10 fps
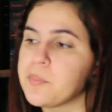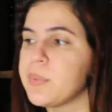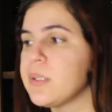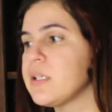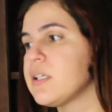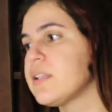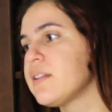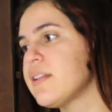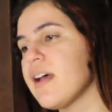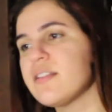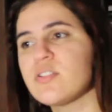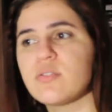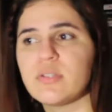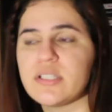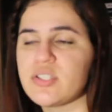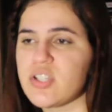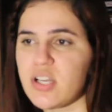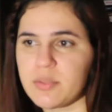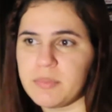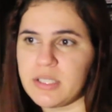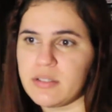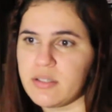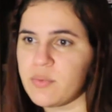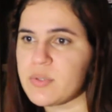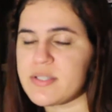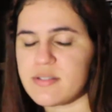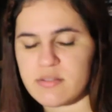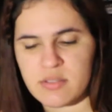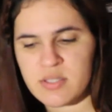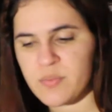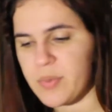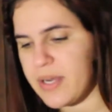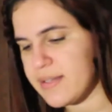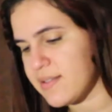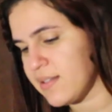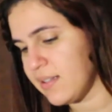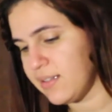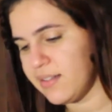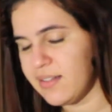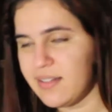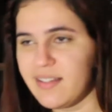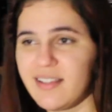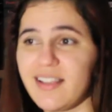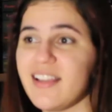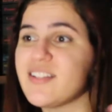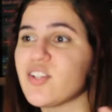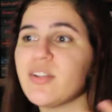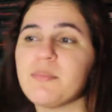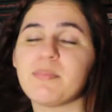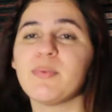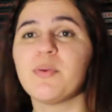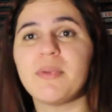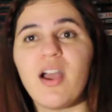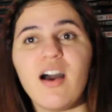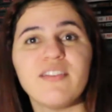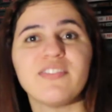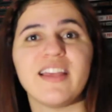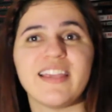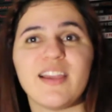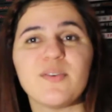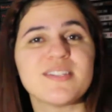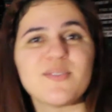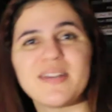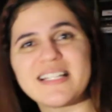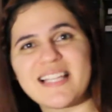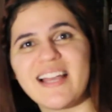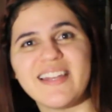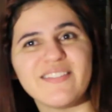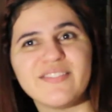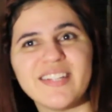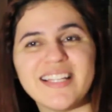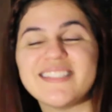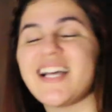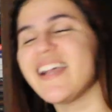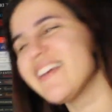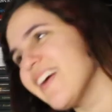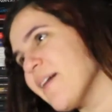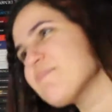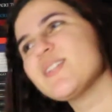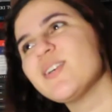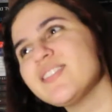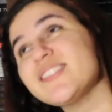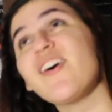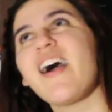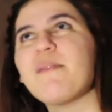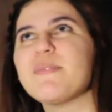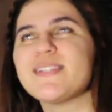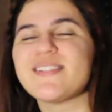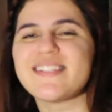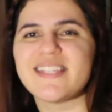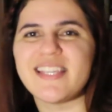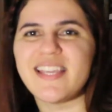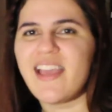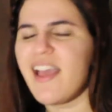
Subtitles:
But that totally shocked me. It was a surprise then. It totally blew me off. Like, I was so excited from the entire episode, so happy to see